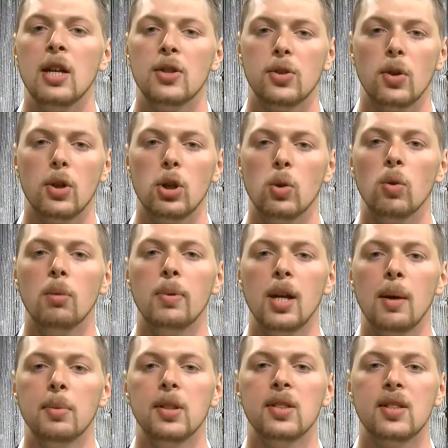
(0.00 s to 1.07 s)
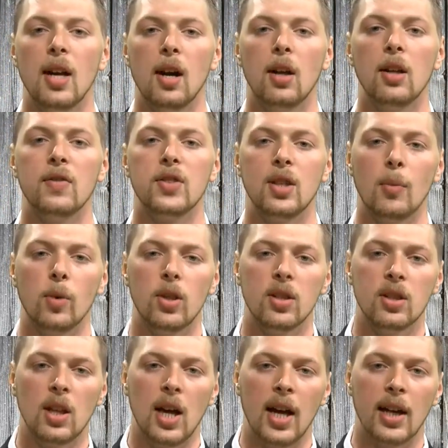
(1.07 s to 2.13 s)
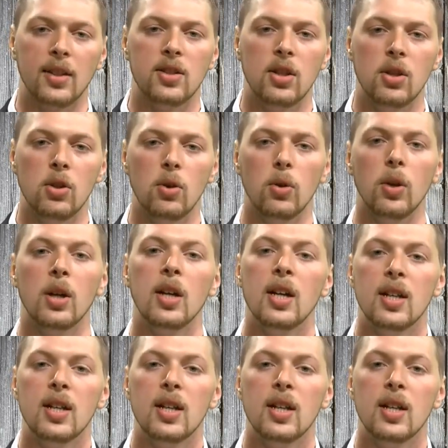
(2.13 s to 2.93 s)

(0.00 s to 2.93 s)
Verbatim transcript: so that you will be able to tell if someone is lying to you.